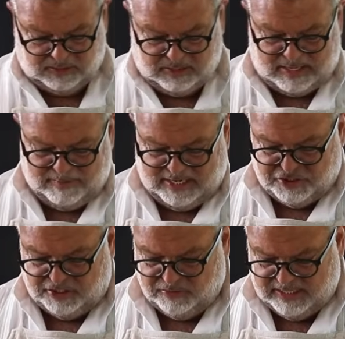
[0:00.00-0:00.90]
So I'm
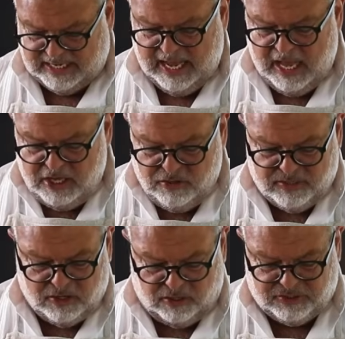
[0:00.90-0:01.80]
actually doing it. You
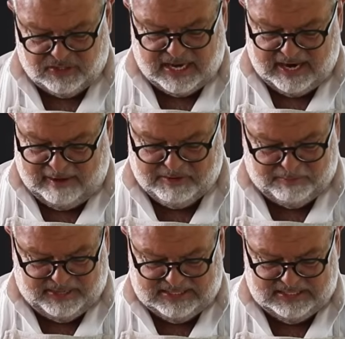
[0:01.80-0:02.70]
can also cut up the
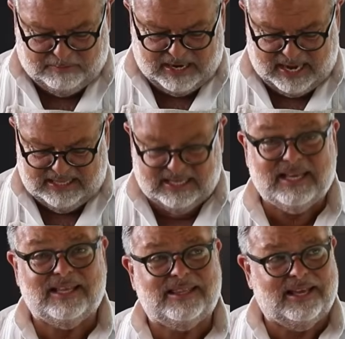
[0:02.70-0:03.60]
pieces, but I
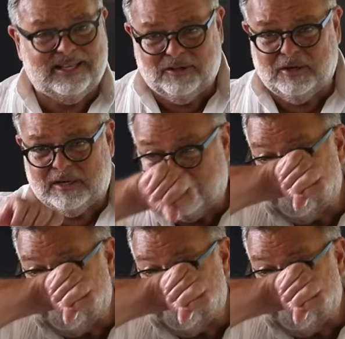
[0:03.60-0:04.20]
think they look